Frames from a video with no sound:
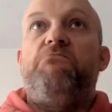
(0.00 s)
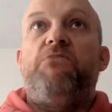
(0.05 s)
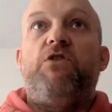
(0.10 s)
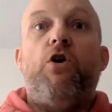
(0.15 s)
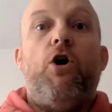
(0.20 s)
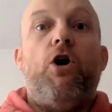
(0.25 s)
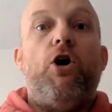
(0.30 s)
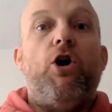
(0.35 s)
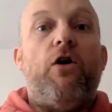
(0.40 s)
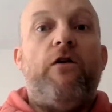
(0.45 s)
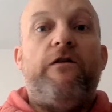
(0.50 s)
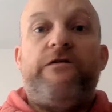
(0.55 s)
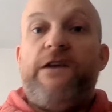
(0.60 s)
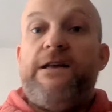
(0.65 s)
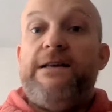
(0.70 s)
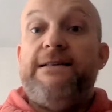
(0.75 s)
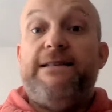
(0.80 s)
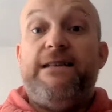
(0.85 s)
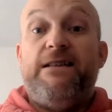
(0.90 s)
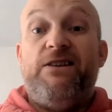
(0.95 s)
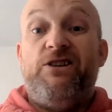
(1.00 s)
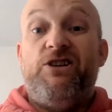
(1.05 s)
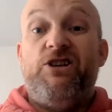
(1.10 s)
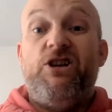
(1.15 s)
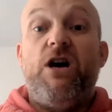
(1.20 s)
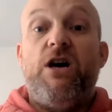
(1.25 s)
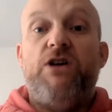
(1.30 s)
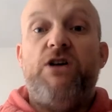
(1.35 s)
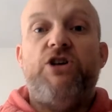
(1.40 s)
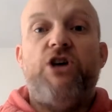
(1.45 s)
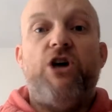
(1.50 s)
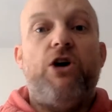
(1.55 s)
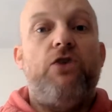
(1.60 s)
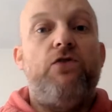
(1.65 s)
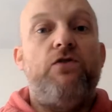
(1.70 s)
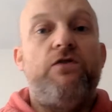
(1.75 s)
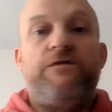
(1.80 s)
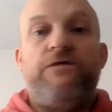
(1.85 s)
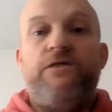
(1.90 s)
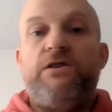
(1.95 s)
got a lot of friends in the church
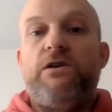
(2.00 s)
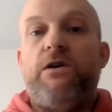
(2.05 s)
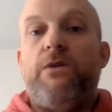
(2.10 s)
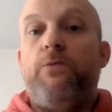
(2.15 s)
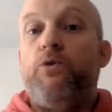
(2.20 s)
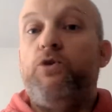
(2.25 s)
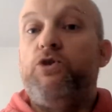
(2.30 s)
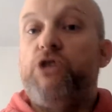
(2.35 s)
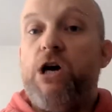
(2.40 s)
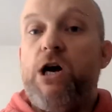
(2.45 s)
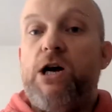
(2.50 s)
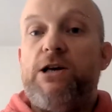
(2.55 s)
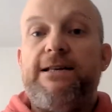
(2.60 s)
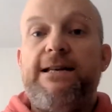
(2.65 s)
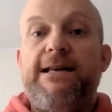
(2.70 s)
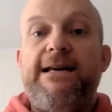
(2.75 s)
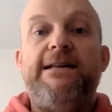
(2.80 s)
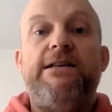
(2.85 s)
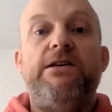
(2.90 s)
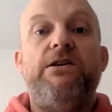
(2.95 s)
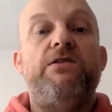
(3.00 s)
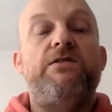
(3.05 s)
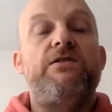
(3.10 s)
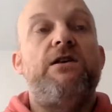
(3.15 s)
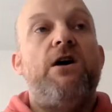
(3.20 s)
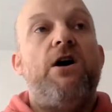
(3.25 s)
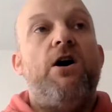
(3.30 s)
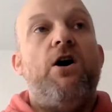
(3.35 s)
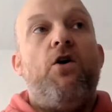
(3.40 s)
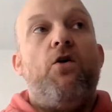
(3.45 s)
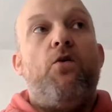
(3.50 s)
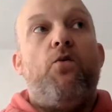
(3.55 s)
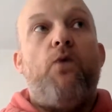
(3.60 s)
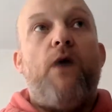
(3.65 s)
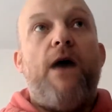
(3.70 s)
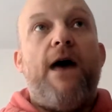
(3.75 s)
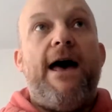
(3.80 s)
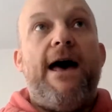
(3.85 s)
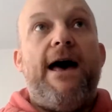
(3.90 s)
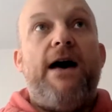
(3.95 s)
circles, for example, church leaders,
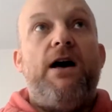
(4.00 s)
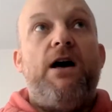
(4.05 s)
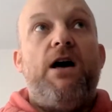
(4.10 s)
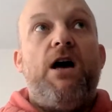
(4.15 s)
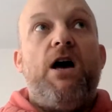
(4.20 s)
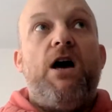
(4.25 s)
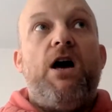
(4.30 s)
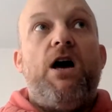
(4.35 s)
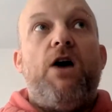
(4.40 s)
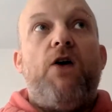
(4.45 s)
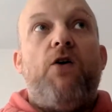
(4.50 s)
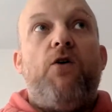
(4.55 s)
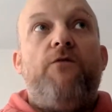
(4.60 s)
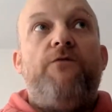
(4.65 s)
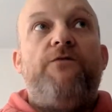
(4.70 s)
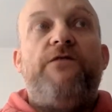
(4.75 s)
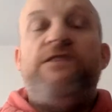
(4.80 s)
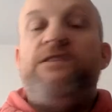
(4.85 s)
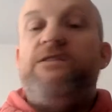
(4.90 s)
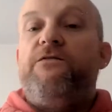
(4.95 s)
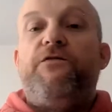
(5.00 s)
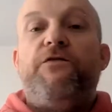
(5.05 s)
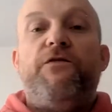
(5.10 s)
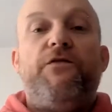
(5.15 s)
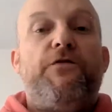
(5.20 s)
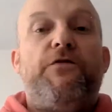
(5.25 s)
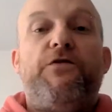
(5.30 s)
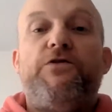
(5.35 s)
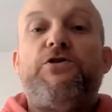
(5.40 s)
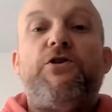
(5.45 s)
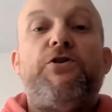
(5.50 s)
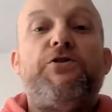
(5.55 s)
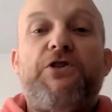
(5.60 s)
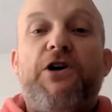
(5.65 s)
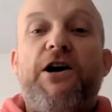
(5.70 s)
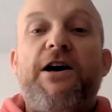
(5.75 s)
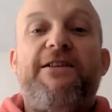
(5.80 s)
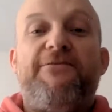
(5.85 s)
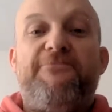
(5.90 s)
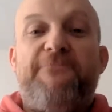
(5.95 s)
where for as long as
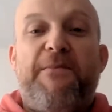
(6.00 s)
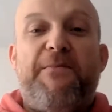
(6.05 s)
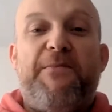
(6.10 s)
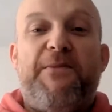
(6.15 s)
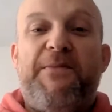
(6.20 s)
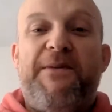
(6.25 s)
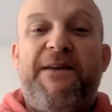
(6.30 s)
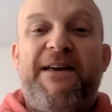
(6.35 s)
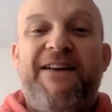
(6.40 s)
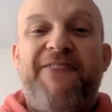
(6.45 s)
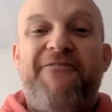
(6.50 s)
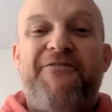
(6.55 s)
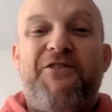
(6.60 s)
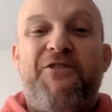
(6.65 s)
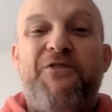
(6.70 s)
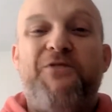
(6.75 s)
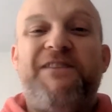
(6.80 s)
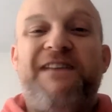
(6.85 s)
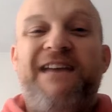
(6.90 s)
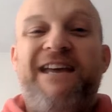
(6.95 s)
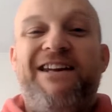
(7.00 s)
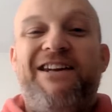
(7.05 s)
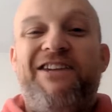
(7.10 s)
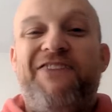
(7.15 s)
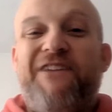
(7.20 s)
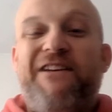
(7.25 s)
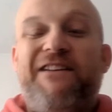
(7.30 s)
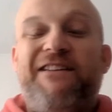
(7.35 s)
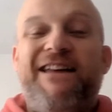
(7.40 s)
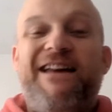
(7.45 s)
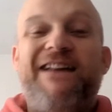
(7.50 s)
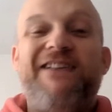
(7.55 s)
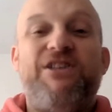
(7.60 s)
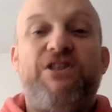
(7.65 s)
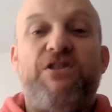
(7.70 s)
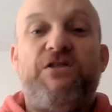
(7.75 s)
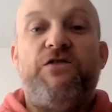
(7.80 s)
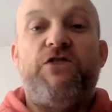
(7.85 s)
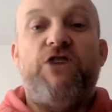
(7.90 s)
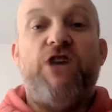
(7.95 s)
I can remember being involved in and around the
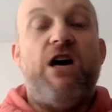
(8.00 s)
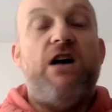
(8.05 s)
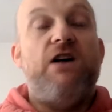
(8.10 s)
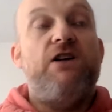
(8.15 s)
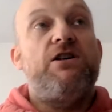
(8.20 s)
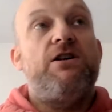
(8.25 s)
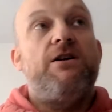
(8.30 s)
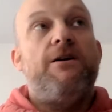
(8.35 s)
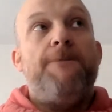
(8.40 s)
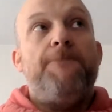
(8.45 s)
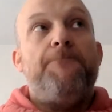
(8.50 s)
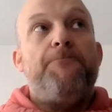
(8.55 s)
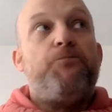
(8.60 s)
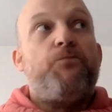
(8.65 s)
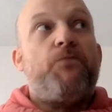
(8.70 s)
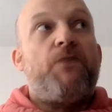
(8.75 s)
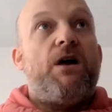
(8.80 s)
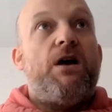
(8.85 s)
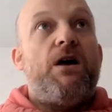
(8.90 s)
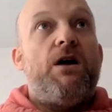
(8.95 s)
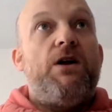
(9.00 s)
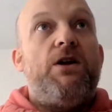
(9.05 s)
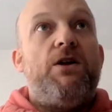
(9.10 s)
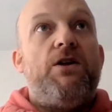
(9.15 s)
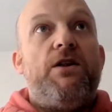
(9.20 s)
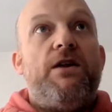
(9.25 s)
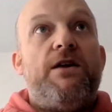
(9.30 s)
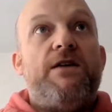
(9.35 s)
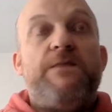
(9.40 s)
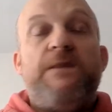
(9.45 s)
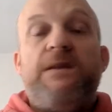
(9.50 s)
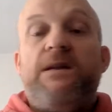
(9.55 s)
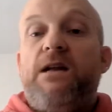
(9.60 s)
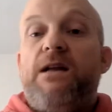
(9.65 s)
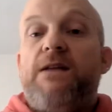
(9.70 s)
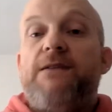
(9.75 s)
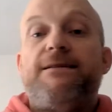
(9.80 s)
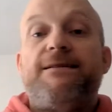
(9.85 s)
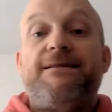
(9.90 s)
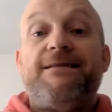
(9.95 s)
edges of church, there's been an
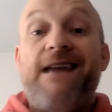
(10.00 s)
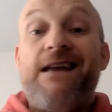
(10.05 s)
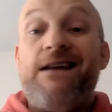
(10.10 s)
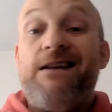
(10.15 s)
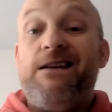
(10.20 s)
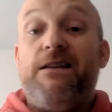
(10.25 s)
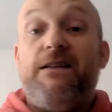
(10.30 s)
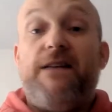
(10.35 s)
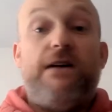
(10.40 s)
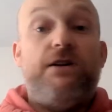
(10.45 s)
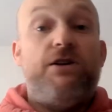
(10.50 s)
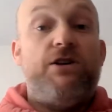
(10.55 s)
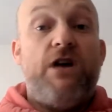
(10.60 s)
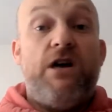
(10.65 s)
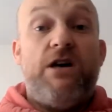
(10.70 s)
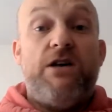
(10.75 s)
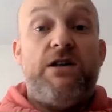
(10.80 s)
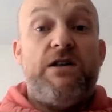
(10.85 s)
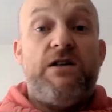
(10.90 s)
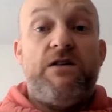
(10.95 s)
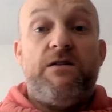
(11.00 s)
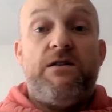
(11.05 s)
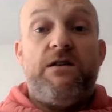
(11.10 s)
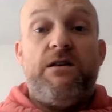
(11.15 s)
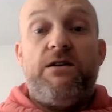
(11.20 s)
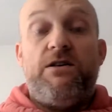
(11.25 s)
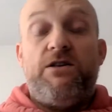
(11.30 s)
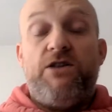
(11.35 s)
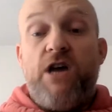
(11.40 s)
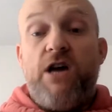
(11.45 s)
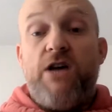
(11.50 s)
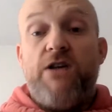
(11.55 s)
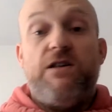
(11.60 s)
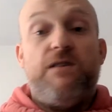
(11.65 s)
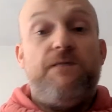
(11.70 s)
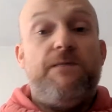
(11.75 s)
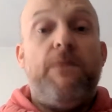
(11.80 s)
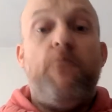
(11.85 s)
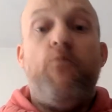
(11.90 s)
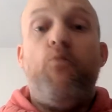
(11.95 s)
understanding that church
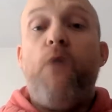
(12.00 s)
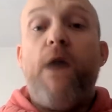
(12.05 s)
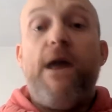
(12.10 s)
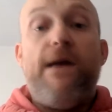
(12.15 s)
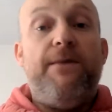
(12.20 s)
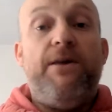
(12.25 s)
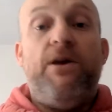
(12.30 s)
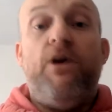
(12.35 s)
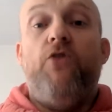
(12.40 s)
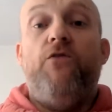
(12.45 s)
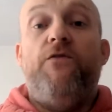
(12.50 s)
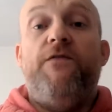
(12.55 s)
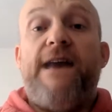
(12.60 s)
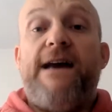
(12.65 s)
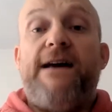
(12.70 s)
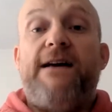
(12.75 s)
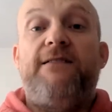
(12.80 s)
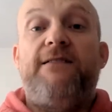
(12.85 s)
has been way beyond